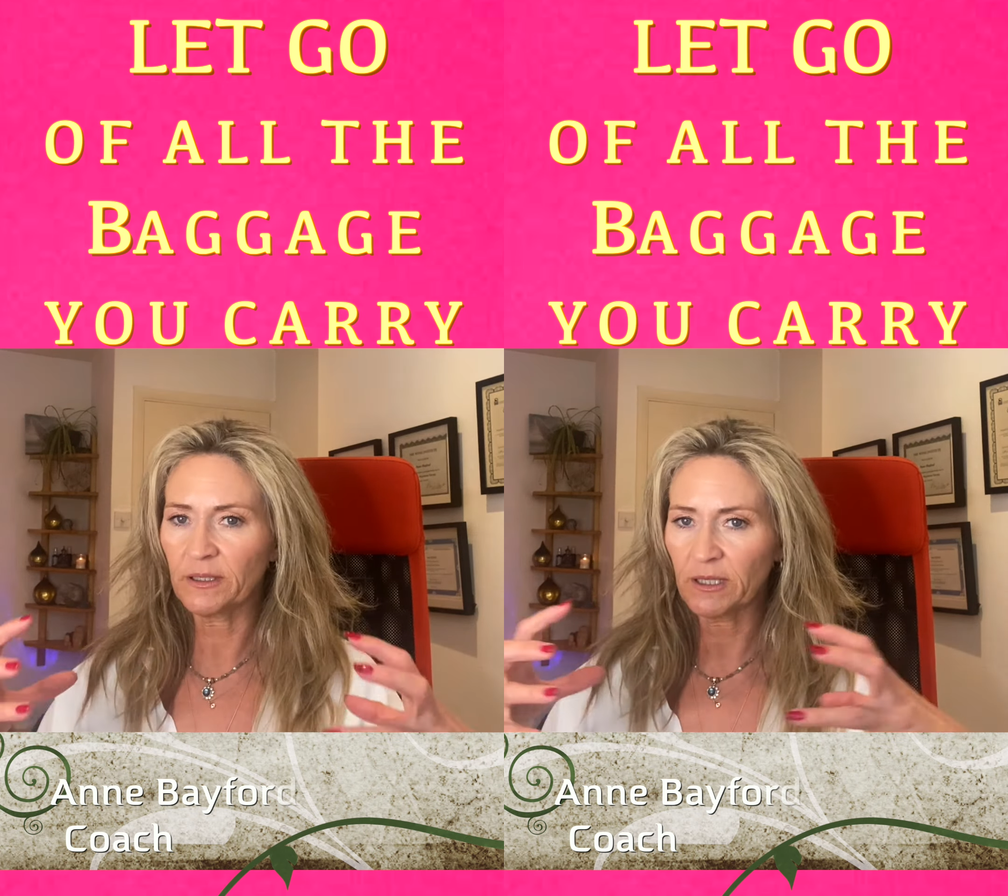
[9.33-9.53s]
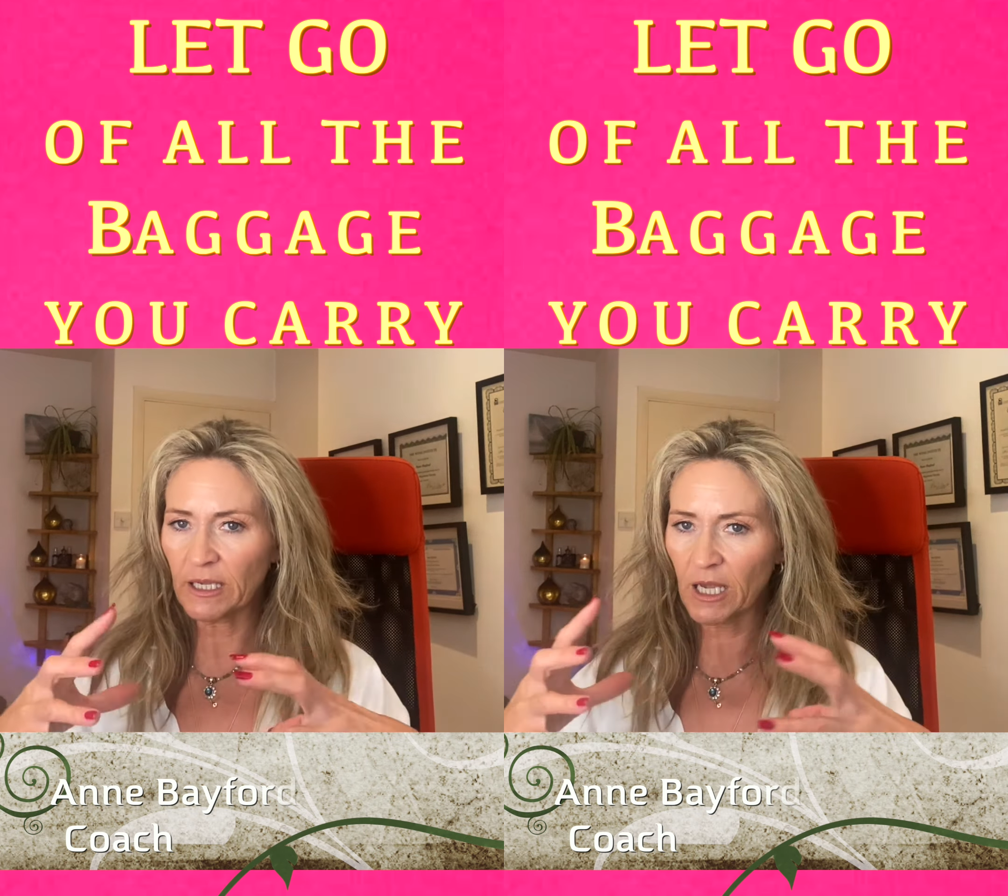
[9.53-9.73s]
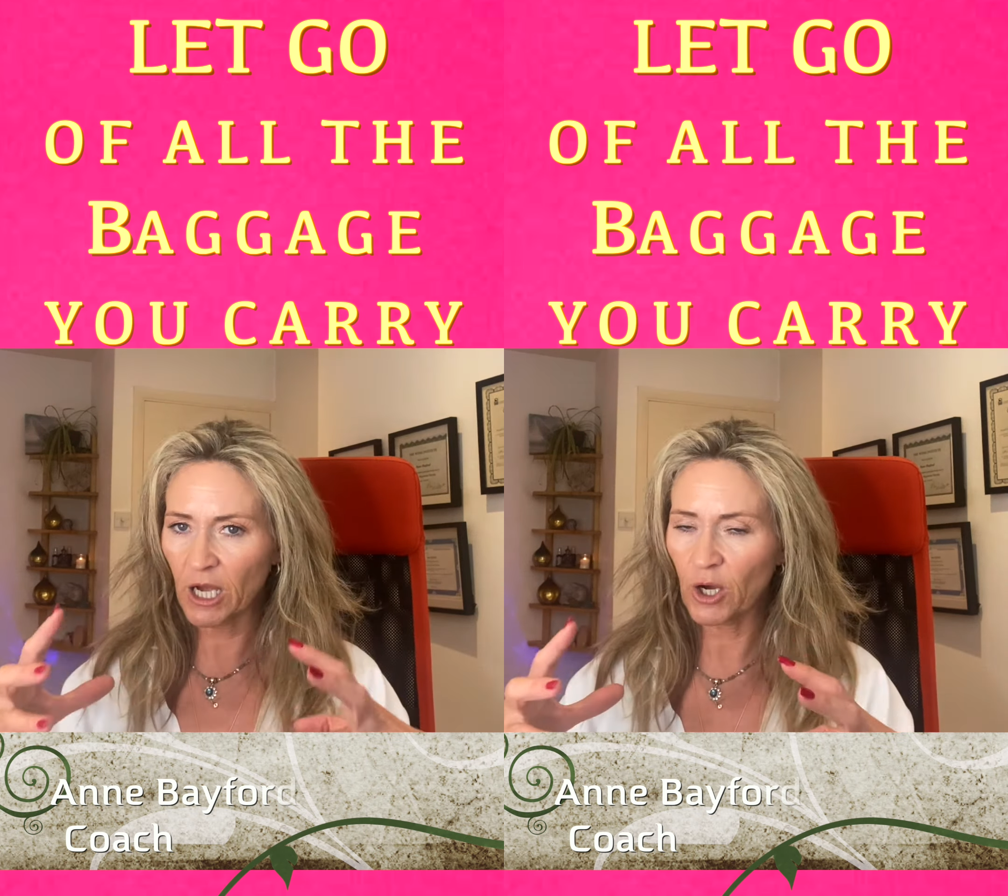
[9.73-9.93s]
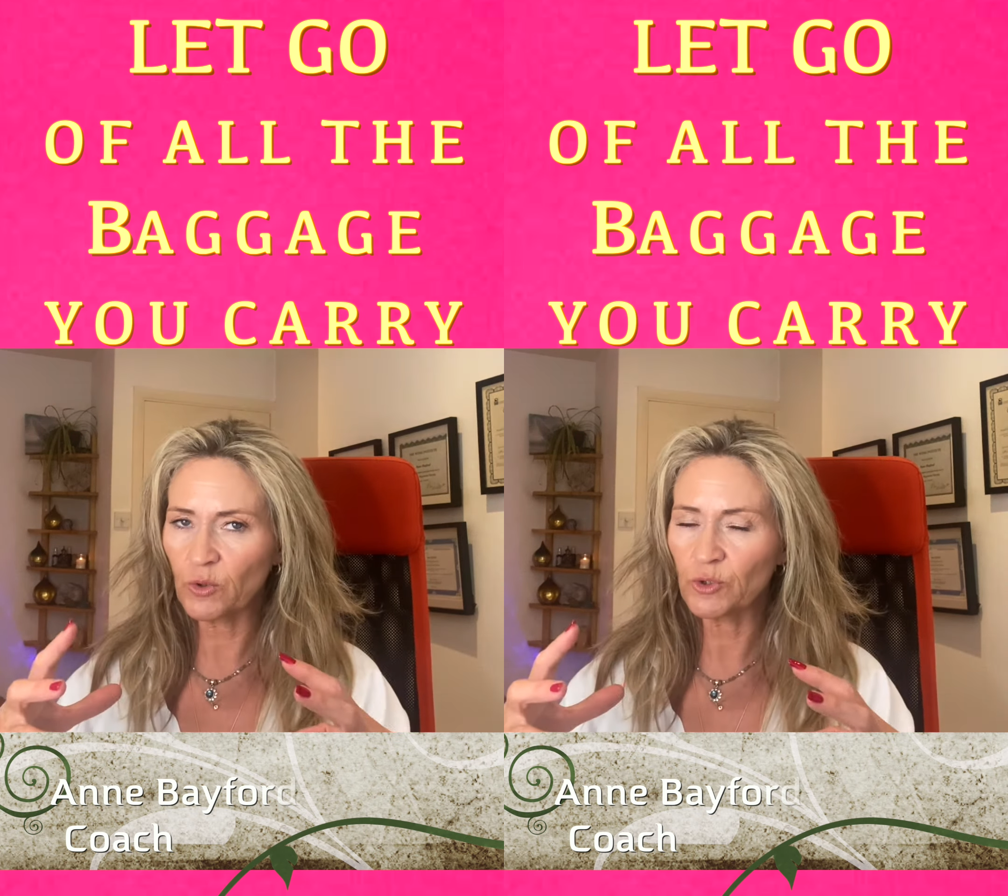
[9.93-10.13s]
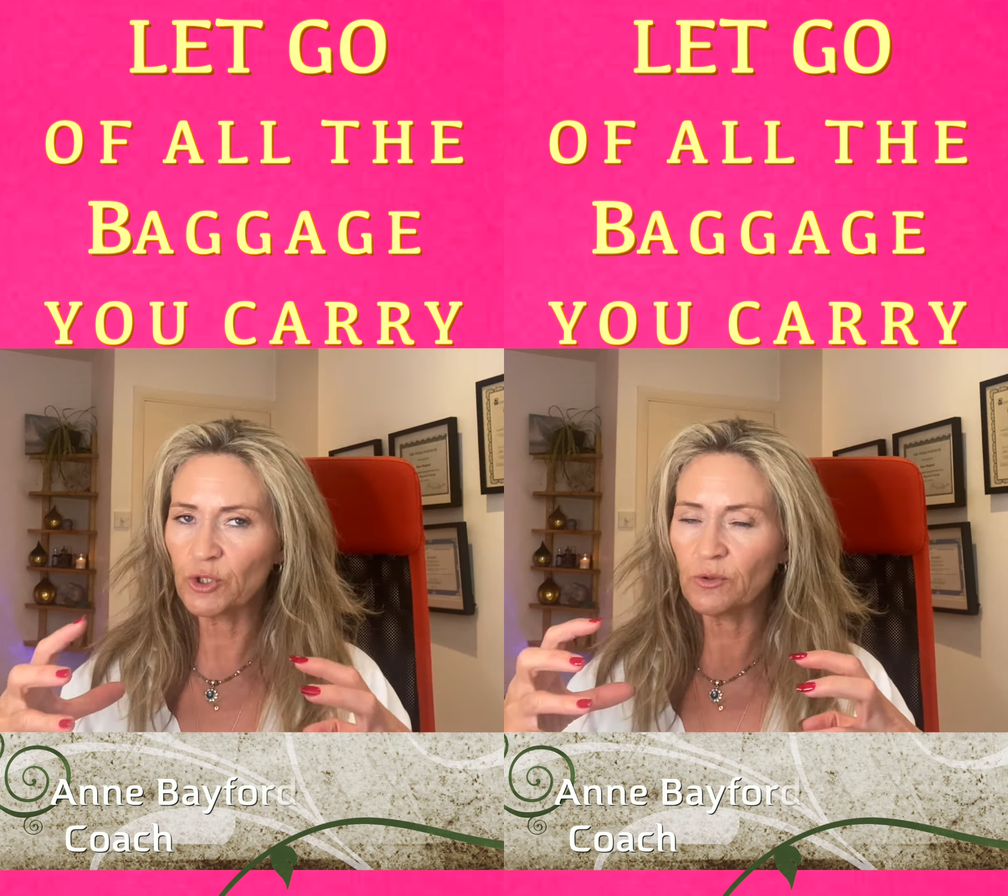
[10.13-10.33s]
it
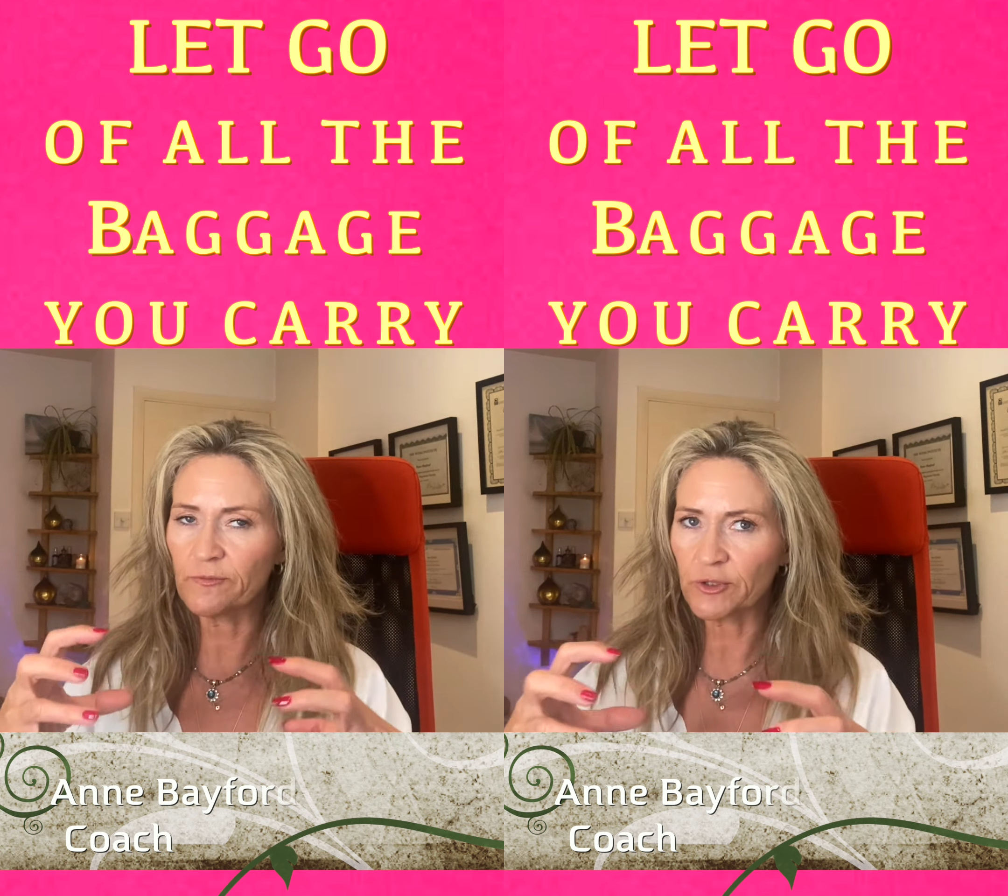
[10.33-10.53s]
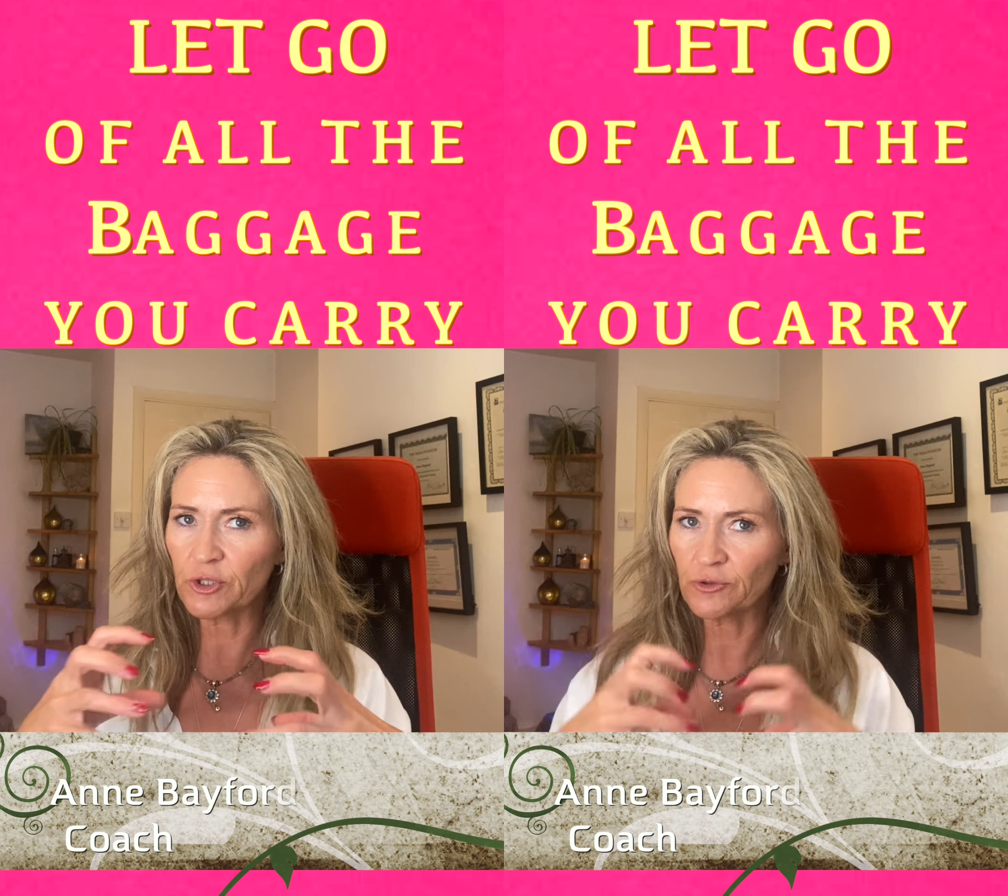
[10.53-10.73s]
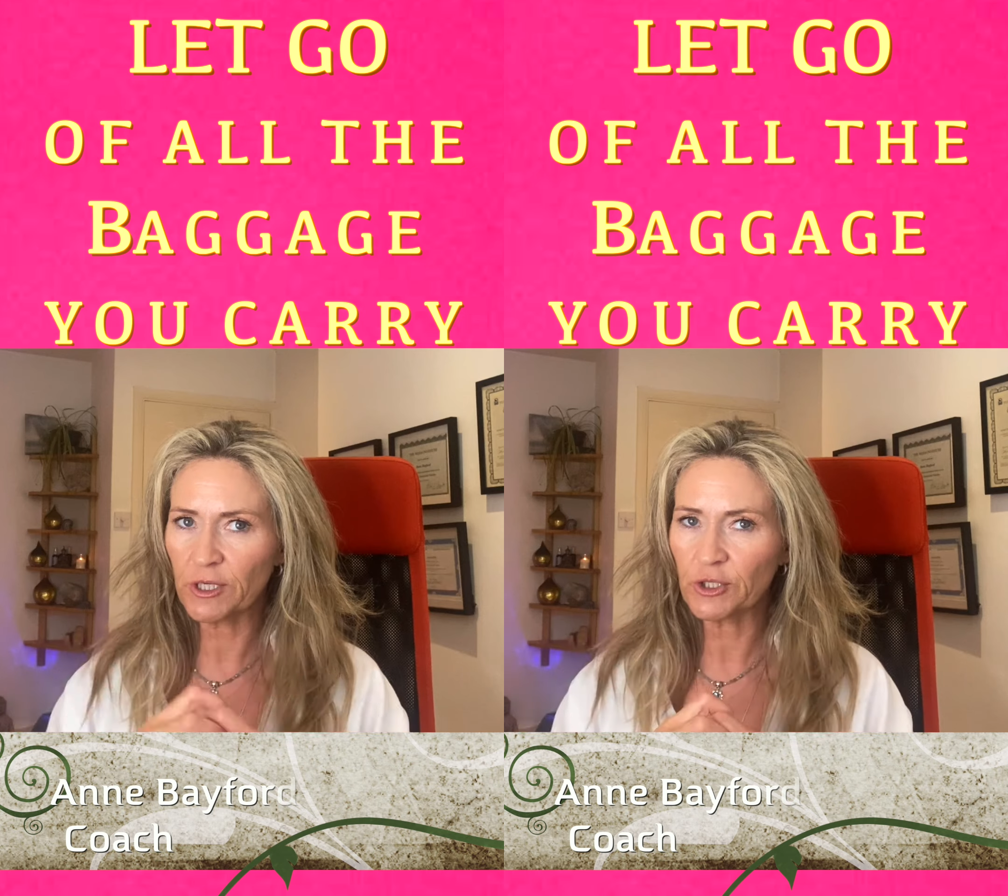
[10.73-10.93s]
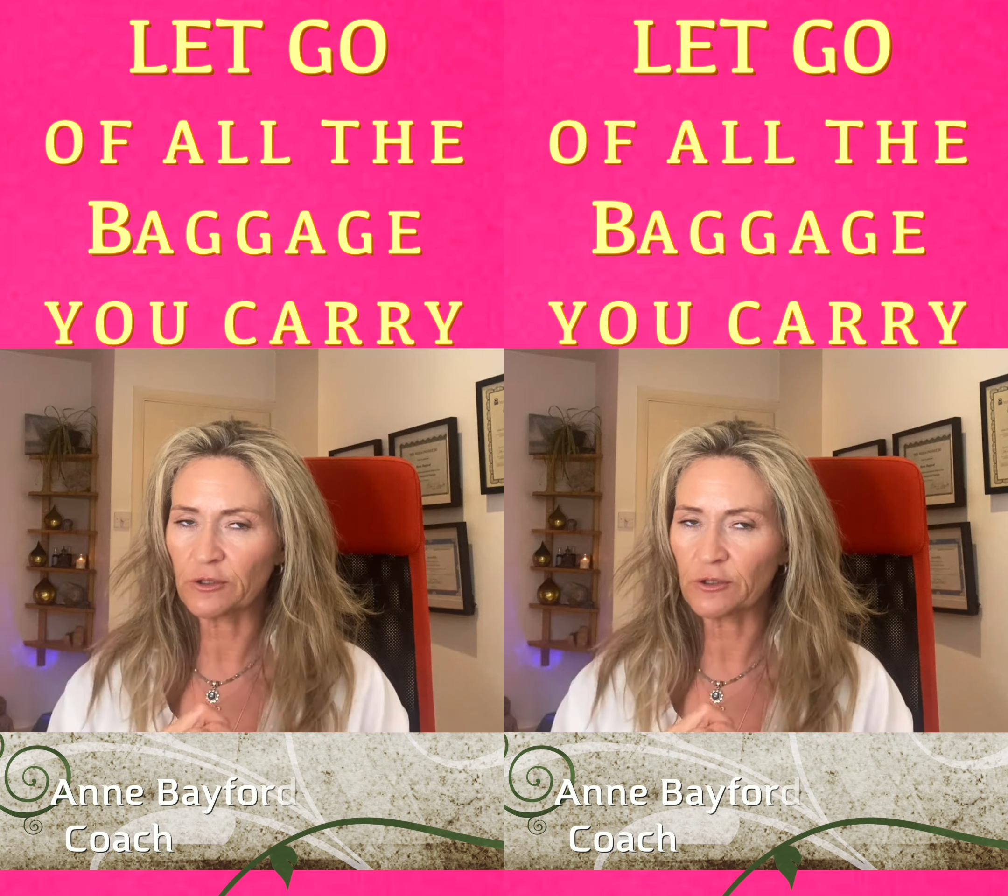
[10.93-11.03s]
holds you and restricts